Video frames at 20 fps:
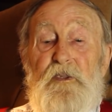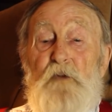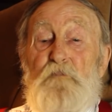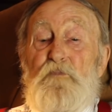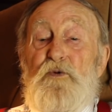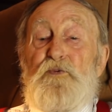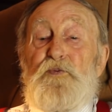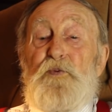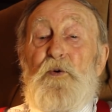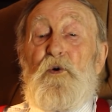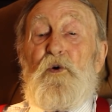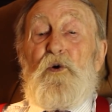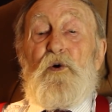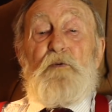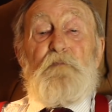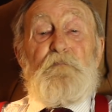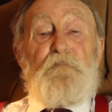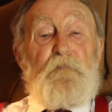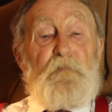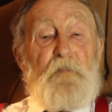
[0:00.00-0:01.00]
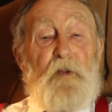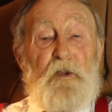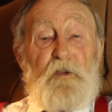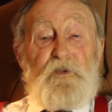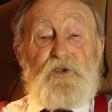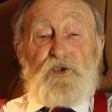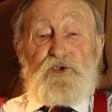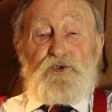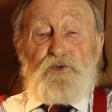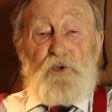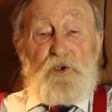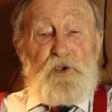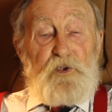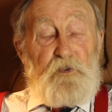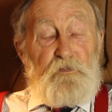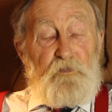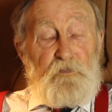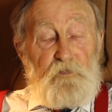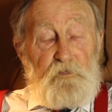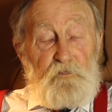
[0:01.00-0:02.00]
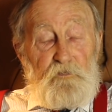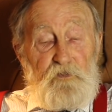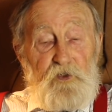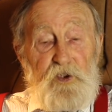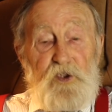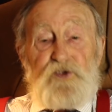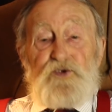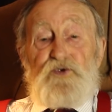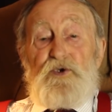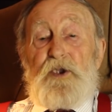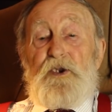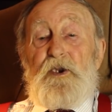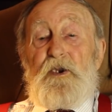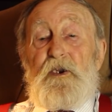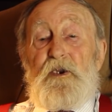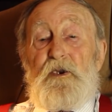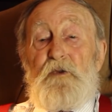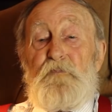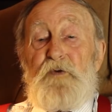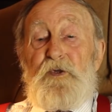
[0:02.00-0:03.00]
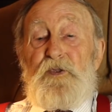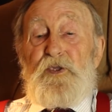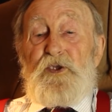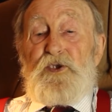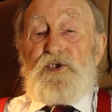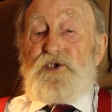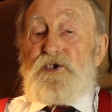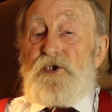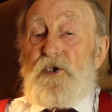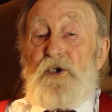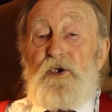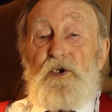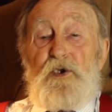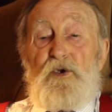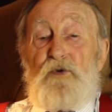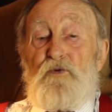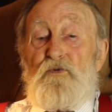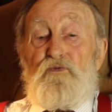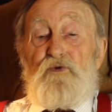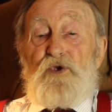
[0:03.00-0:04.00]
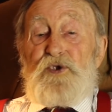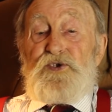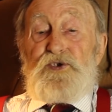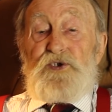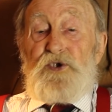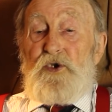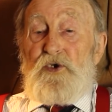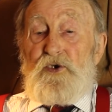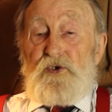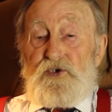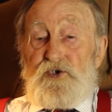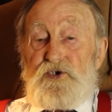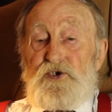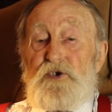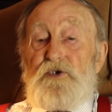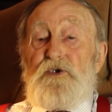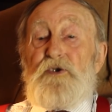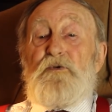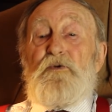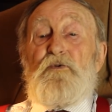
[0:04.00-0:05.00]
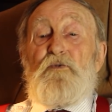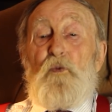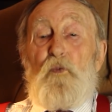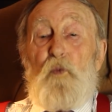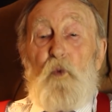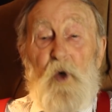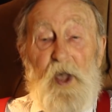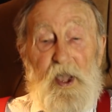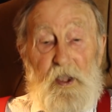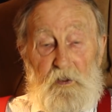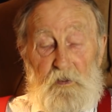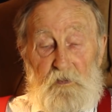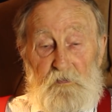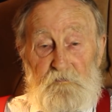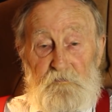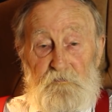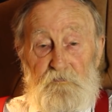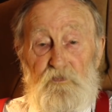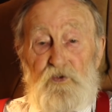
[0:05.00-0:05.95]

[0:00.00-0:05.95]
Number four, just want to reiterate a little bit this, research well.